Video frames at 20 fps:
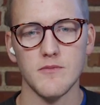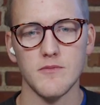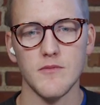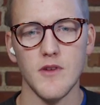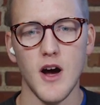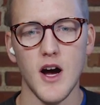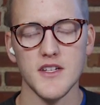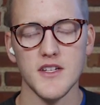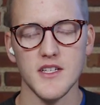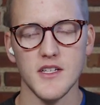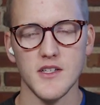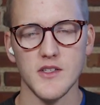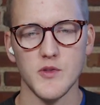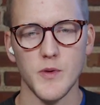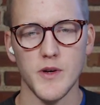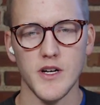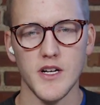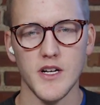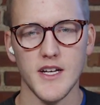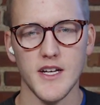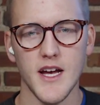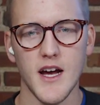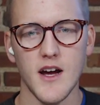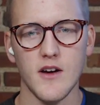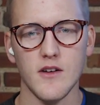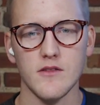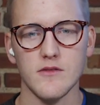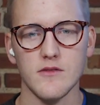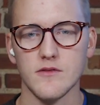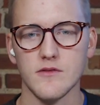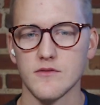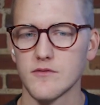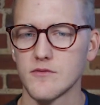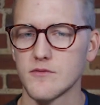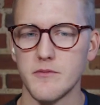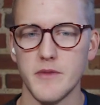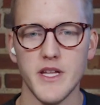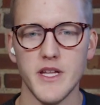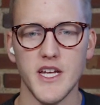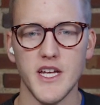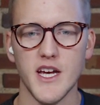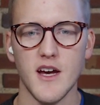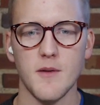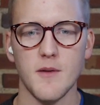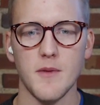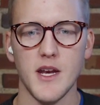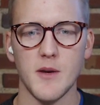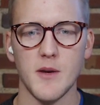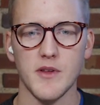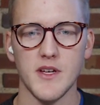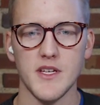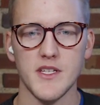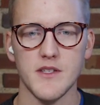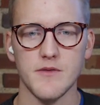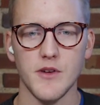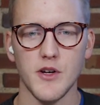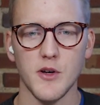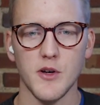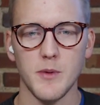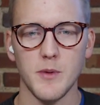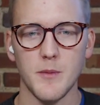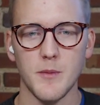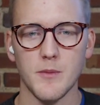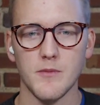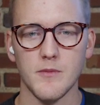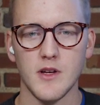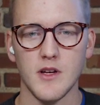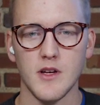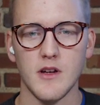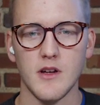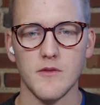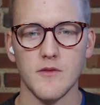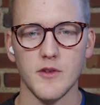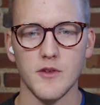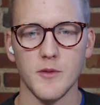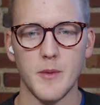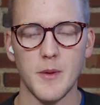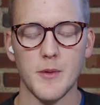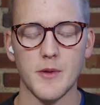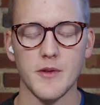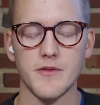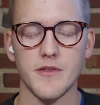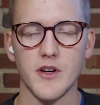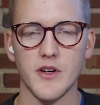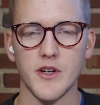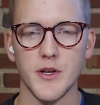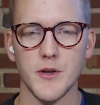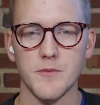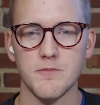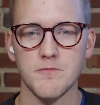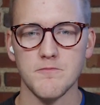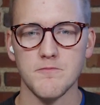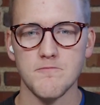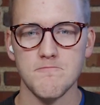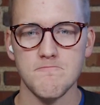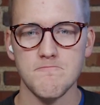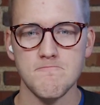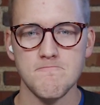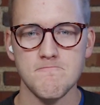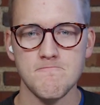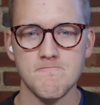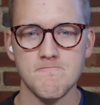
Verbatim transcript: You guys, awesome Twitter account, Medium, any place to follow people for people to follow you?